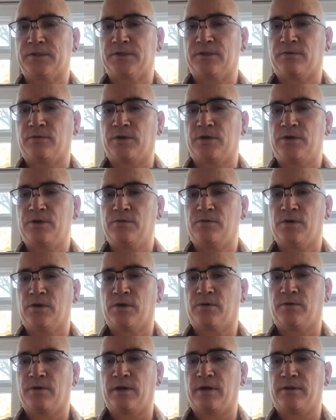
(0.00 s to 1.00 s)
is the one you
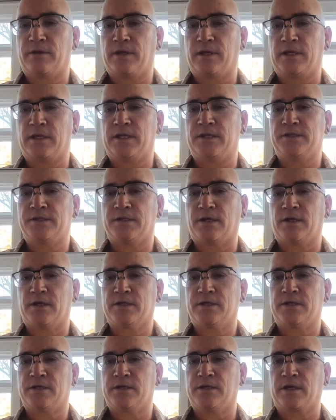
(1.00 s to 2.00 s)
work with and he is
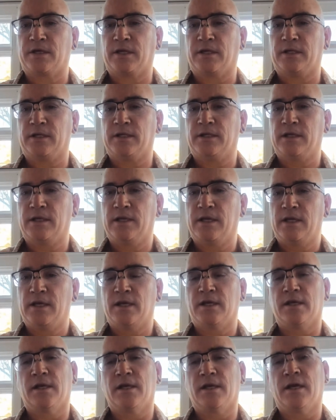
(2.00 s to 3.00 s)
Arcturian,
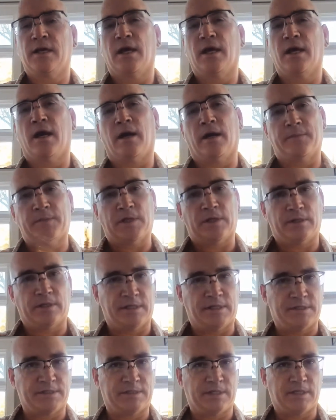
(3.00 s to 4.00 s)
Heimdall
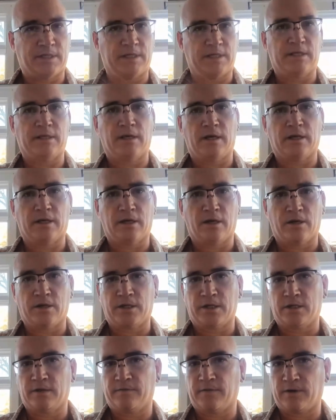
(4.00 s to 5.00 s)
is the uh,
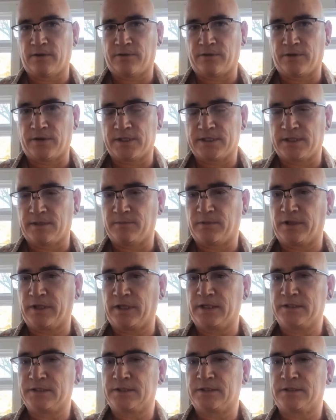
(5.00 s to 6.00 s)
guardian of our third
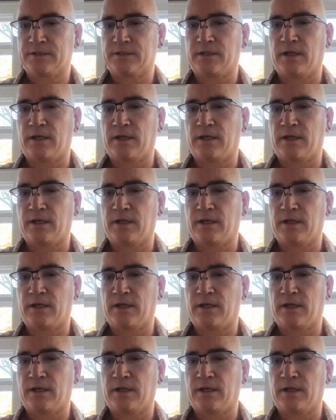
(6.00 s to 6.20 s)
templates,